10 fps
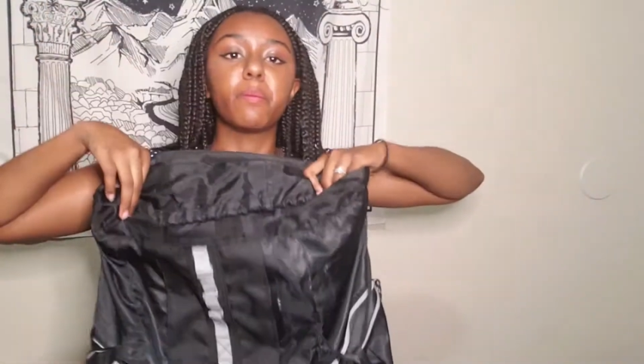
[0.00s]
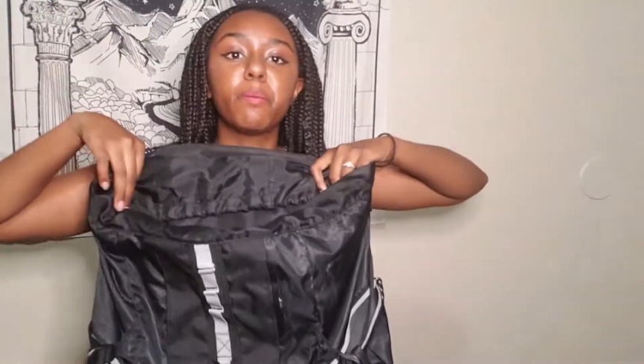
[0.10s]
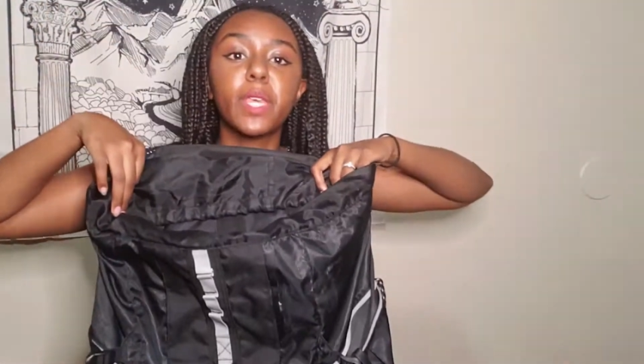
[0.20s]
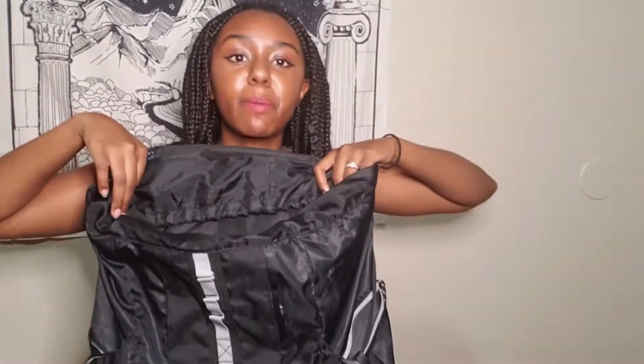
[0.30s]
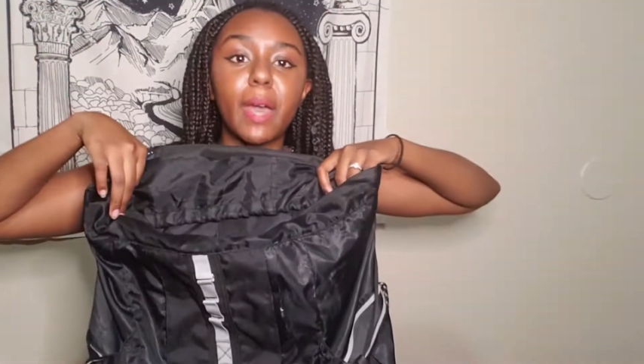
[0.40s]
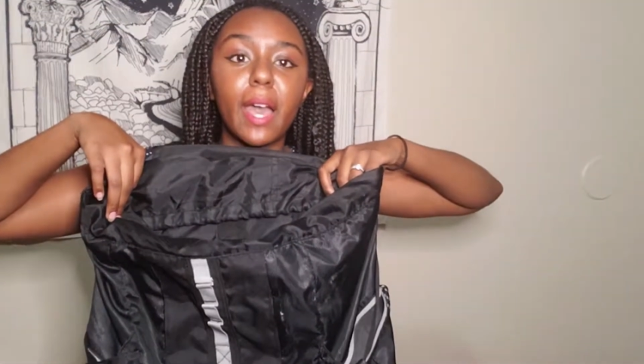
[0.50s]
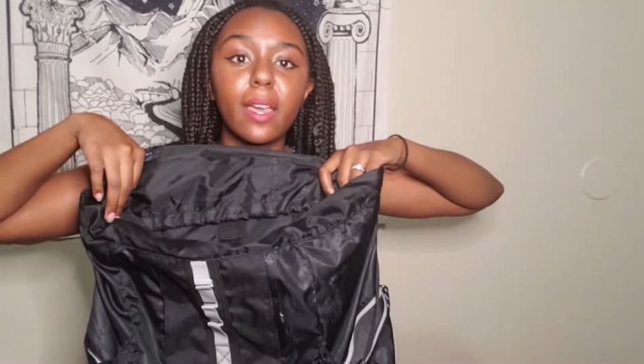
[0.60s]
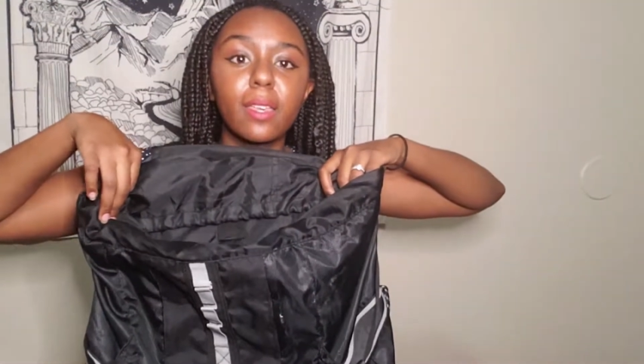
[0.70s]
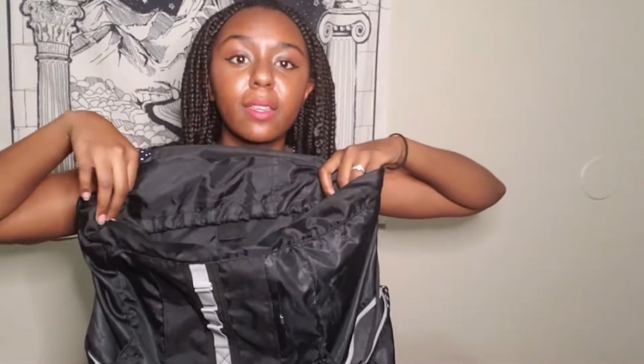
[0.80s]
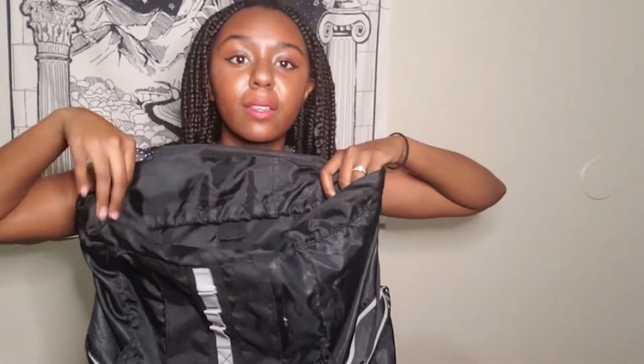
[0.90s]
big bag
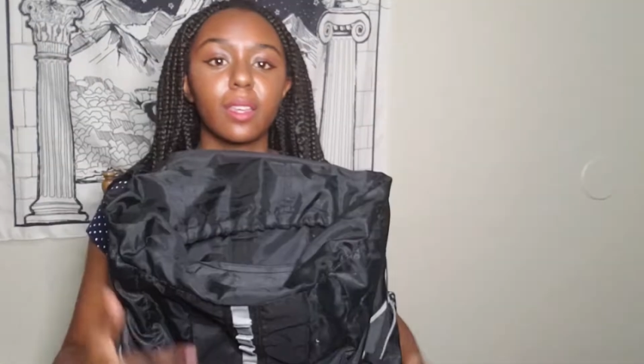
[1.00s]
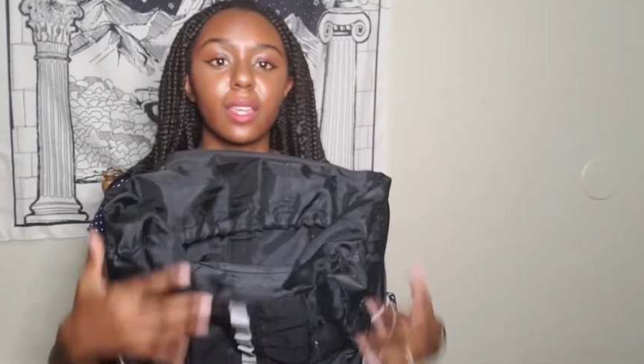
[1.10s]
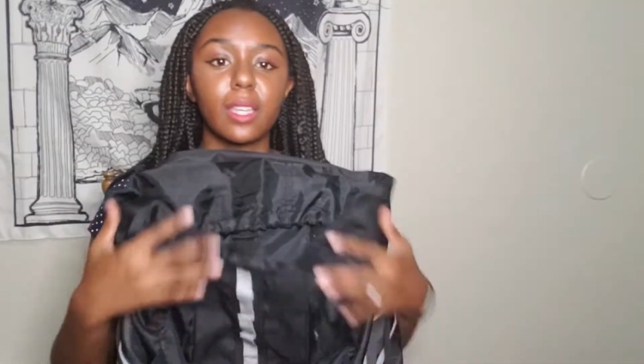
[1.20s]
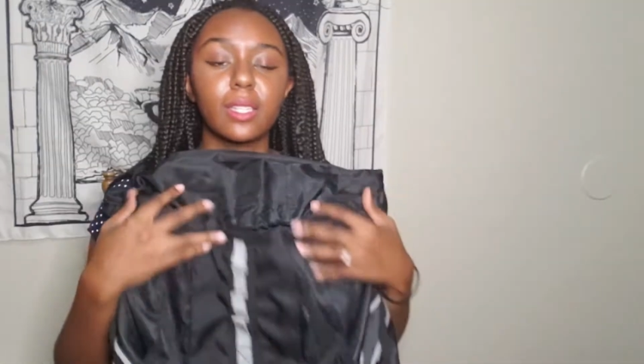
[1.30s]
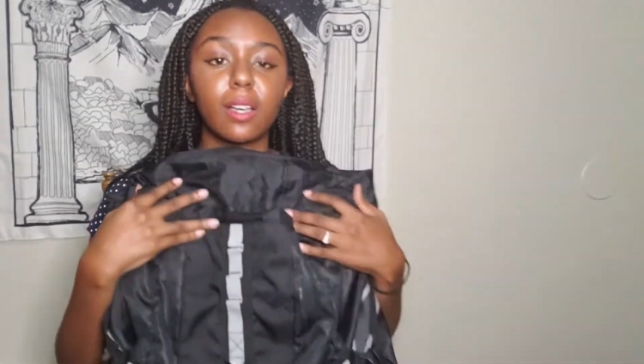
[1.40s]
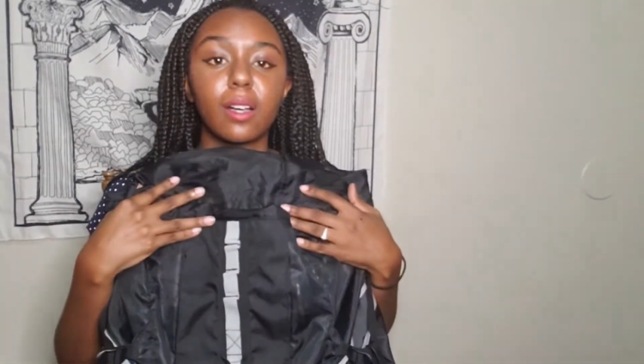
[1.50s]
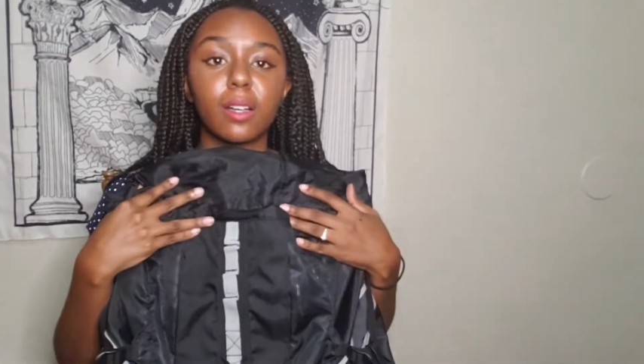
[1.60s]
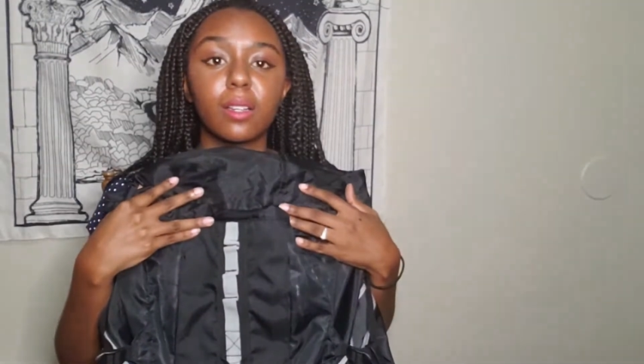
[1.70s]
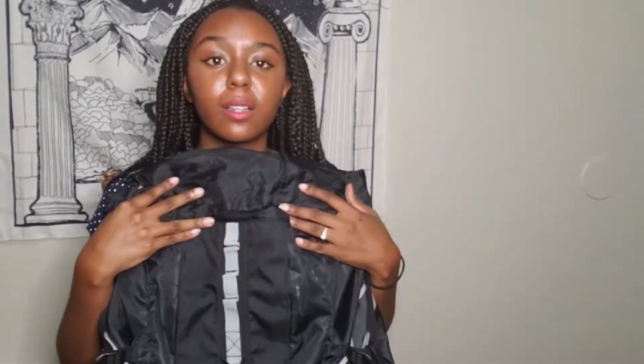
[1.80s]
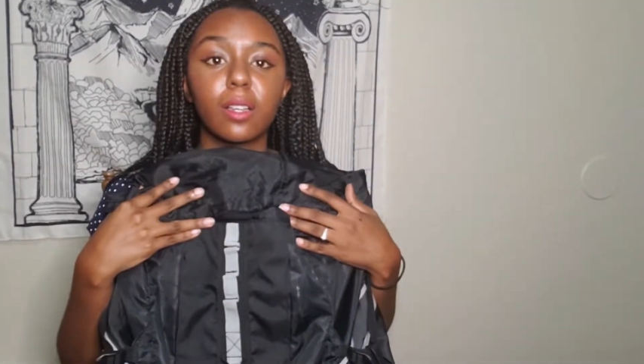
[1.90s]
is our
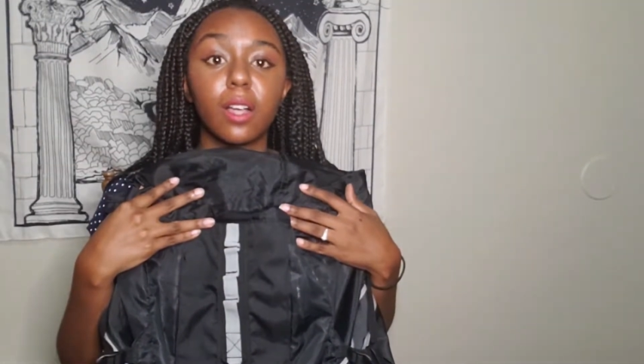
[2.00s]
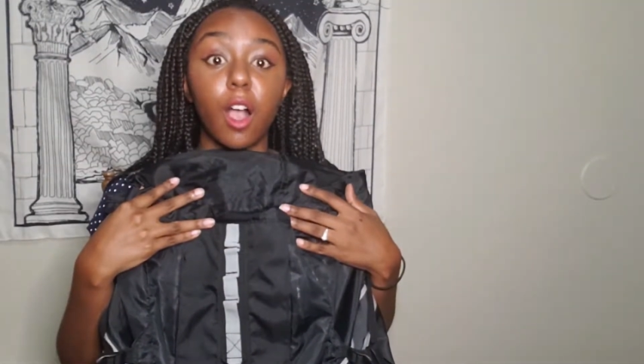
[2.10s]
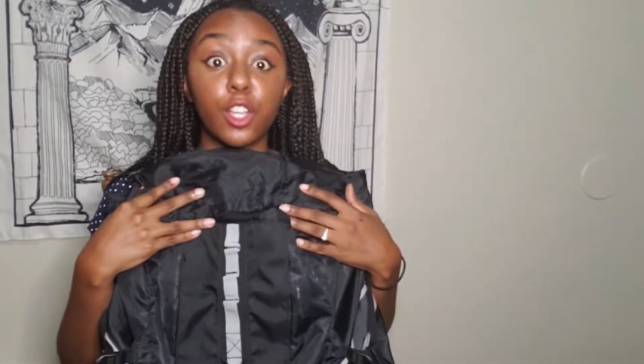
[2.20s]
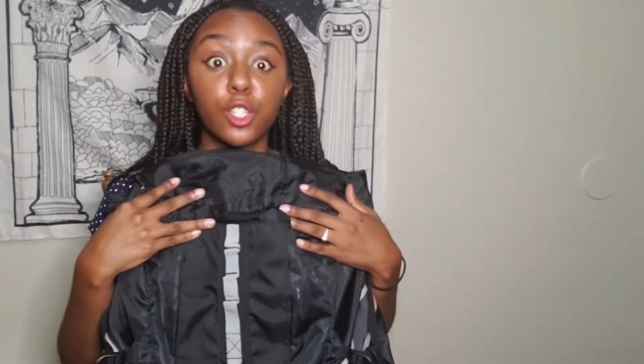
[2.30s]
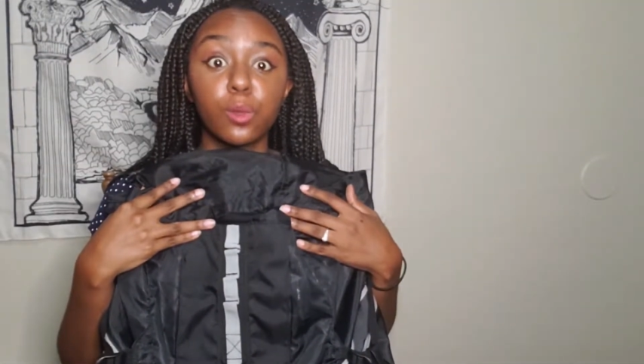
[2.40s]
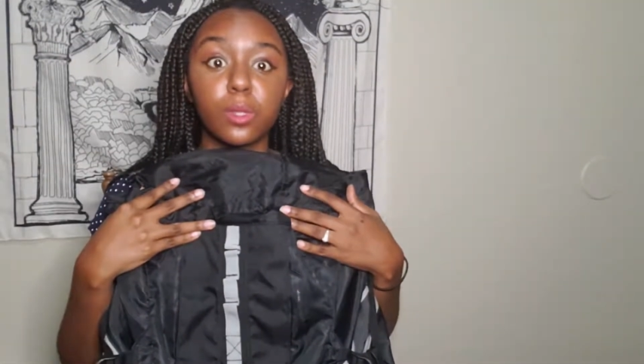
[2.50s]
shoes.